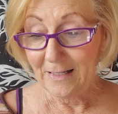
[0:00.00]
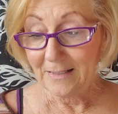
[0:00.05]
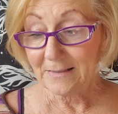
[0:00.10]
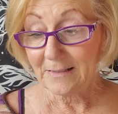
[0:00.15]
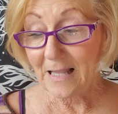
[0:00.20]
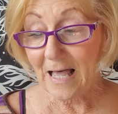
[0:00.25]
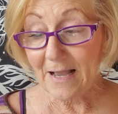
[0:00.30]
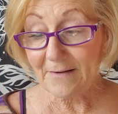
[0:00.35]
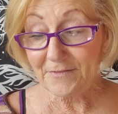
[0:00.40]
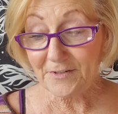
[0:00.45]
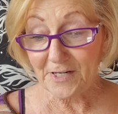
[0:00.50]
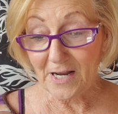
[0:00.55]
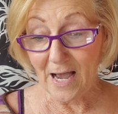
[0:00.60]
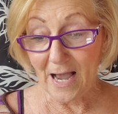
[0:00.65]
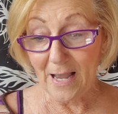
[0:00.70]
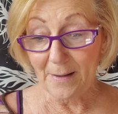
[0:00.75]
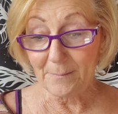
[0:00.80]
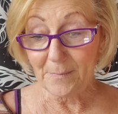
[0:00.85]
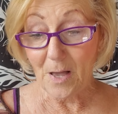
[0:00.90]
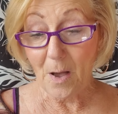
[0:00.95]

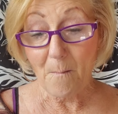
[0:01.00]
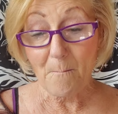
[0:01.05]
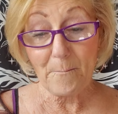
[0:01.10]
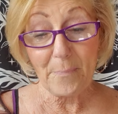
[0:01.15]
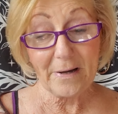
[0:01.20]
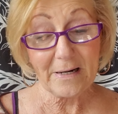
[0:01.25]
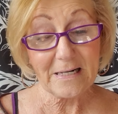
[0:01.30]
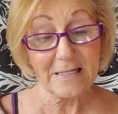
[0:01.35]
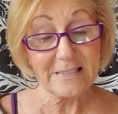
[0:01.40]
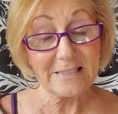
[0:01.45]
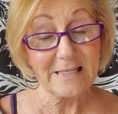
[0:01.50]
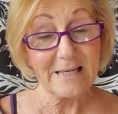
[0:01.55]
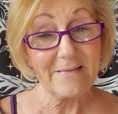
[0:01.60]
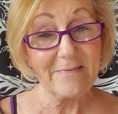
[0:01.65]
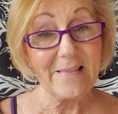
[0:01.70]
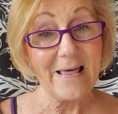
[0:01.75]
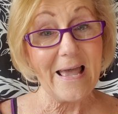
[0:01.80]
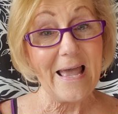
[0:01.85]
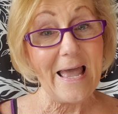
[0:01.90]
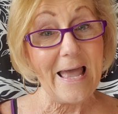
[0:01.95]
lifetime, but it's
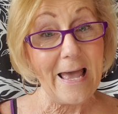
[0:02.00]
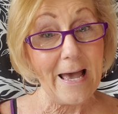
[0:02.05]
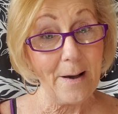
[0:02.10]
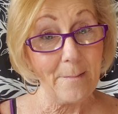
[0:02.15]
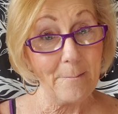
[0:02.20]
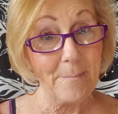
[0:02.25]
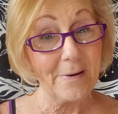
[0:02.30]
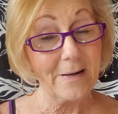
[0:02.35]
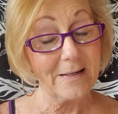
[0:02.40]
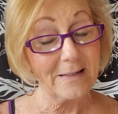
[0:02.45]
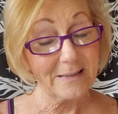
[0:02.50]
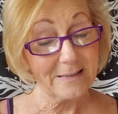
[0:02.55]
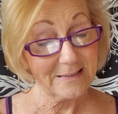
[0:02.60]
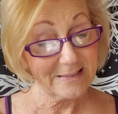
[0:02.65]
in the ebb